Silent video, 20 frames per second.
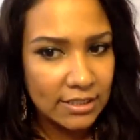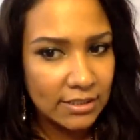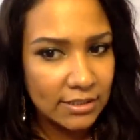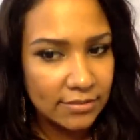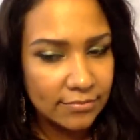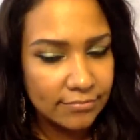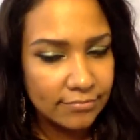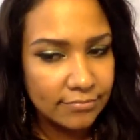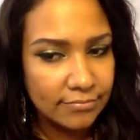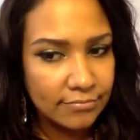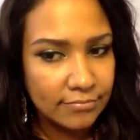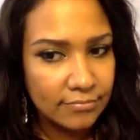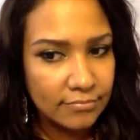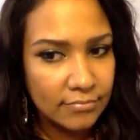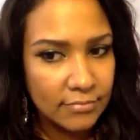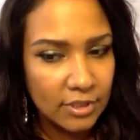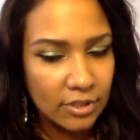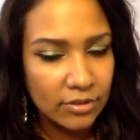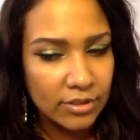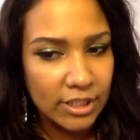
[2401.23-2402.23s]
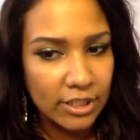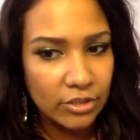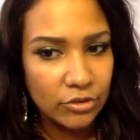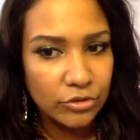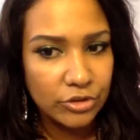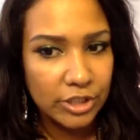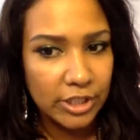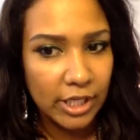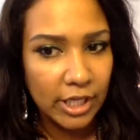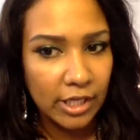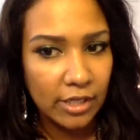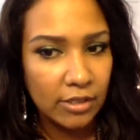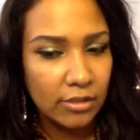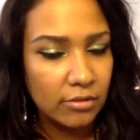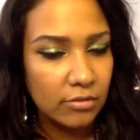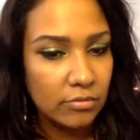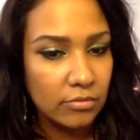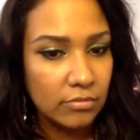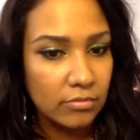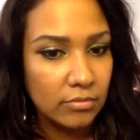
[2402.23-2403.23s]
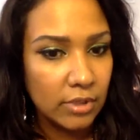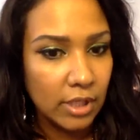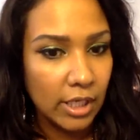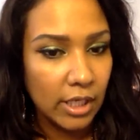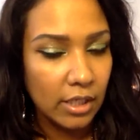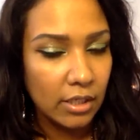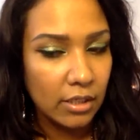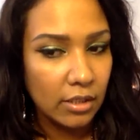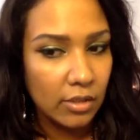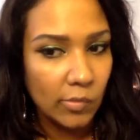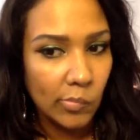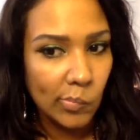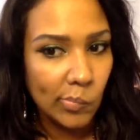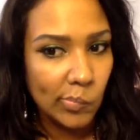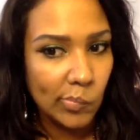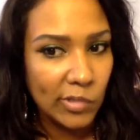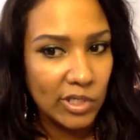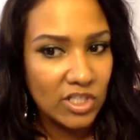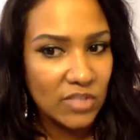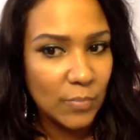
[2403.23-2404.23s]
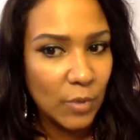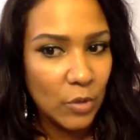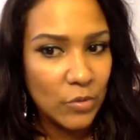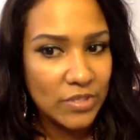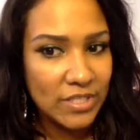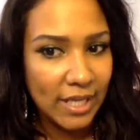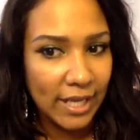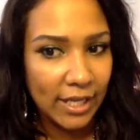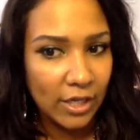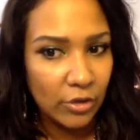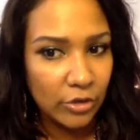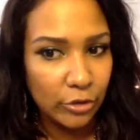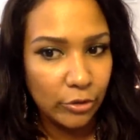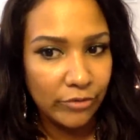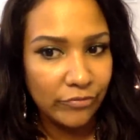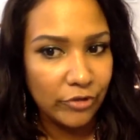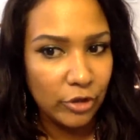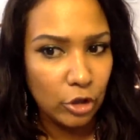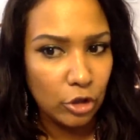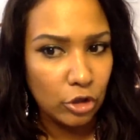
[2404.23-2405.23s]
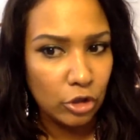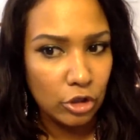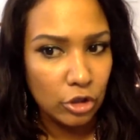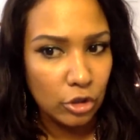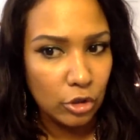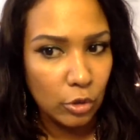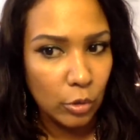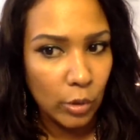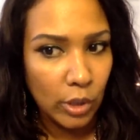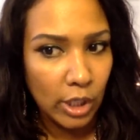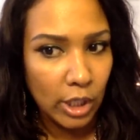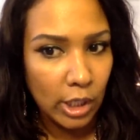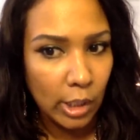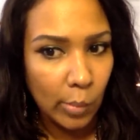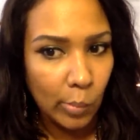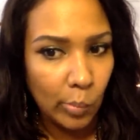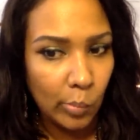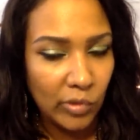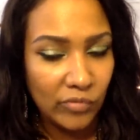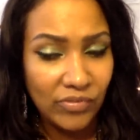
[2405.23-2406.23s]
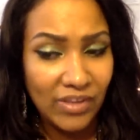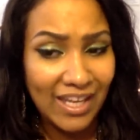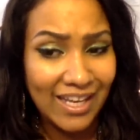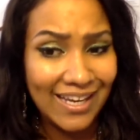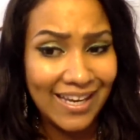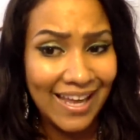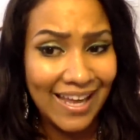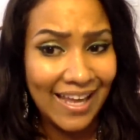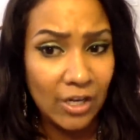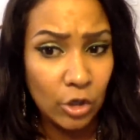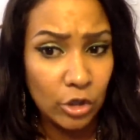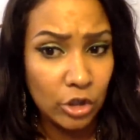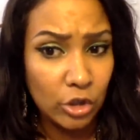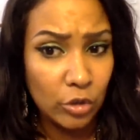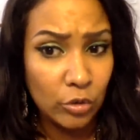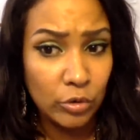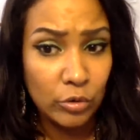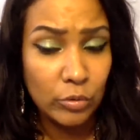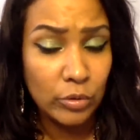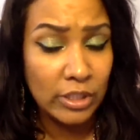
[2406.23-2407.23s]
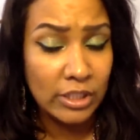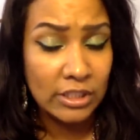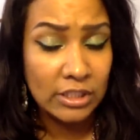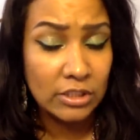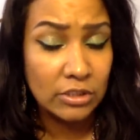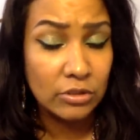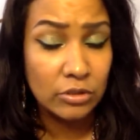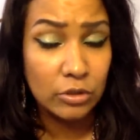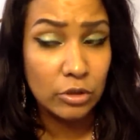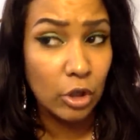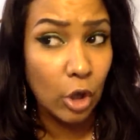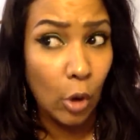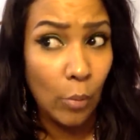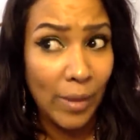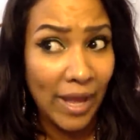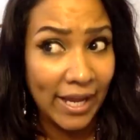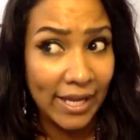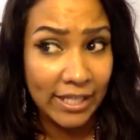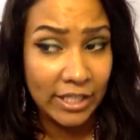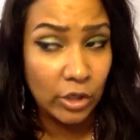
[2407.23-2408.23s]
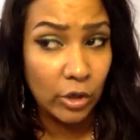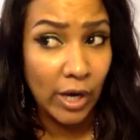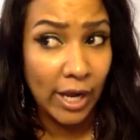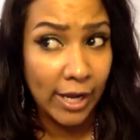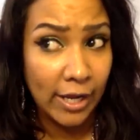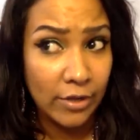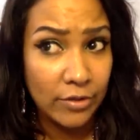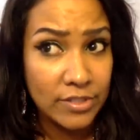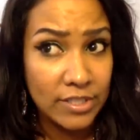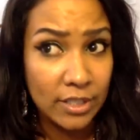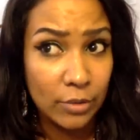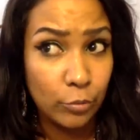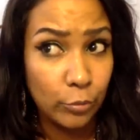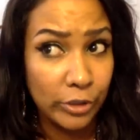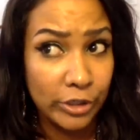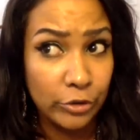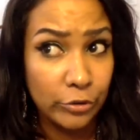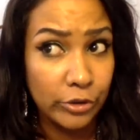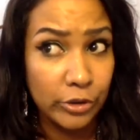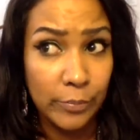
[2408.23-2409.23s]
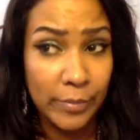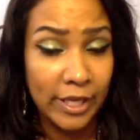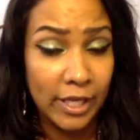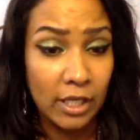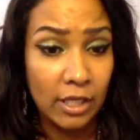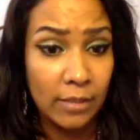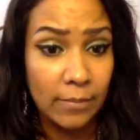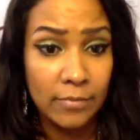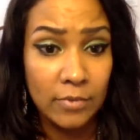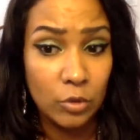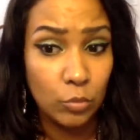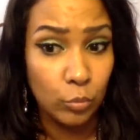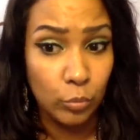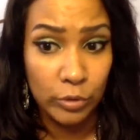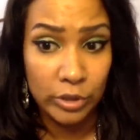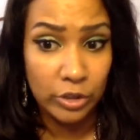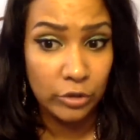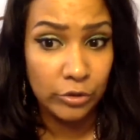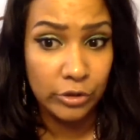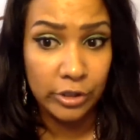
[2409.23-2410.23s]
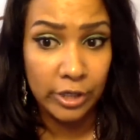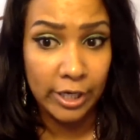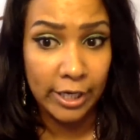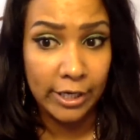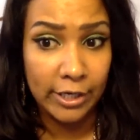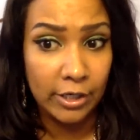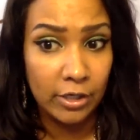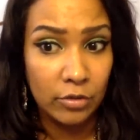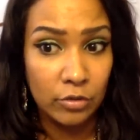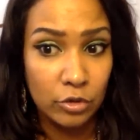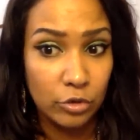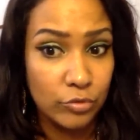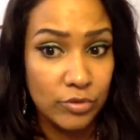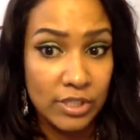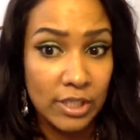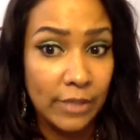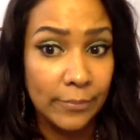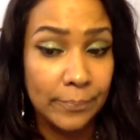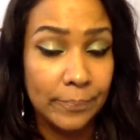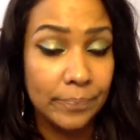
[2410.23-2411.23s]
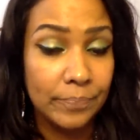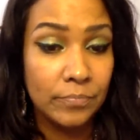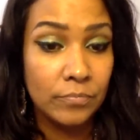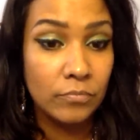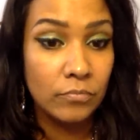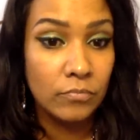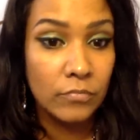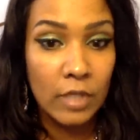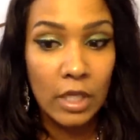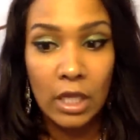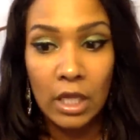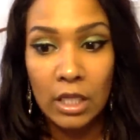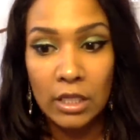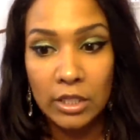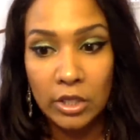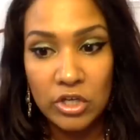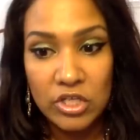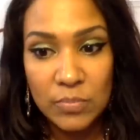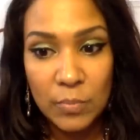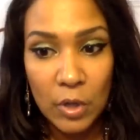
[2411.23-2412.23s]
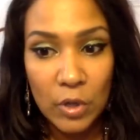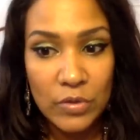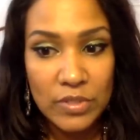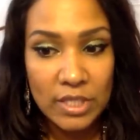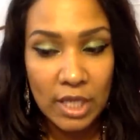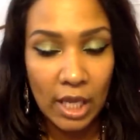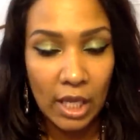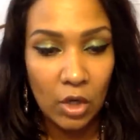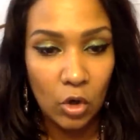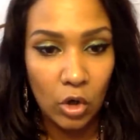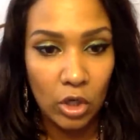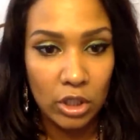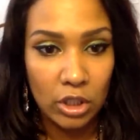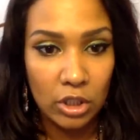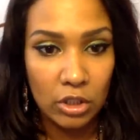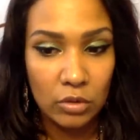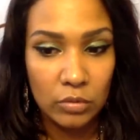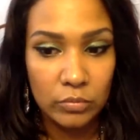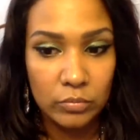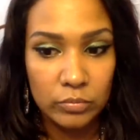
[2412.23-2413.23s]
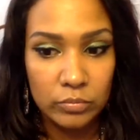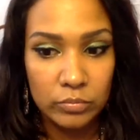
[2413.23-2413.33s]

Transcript: it. I don't think you should care. Like, they're supposed to hate on you if you look good, okay? If they didn't hate on you, you need to go back in your house and redo your makeup, redo your hair, do something. They're supposed to hate on you.